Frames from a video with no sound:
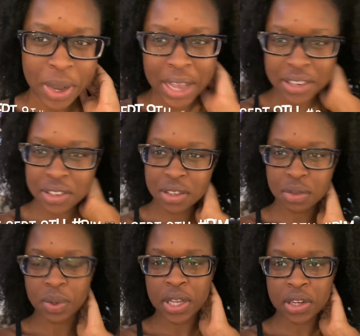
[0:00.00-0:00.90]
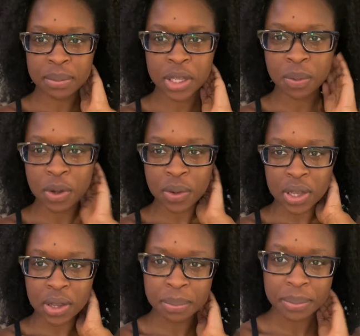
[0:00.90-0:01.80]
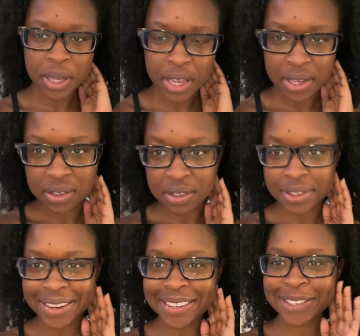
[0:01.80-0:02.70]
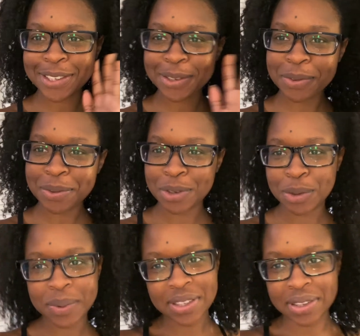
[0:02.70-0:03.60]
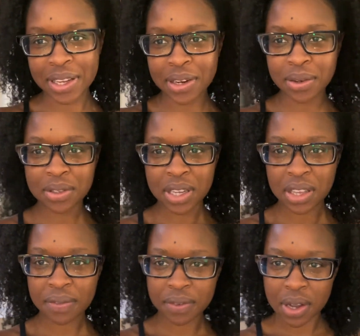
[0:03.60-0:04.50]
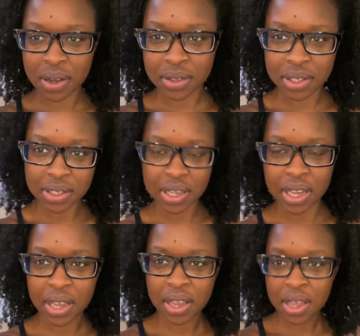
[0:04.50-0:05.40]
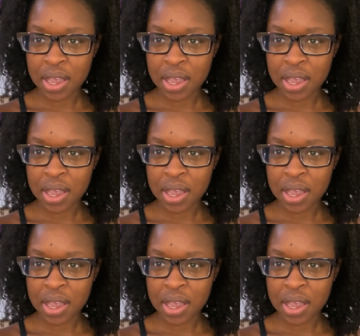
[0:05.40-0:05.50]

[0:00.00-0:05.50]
I just randomly woke up and decided to do a little daily vlog today.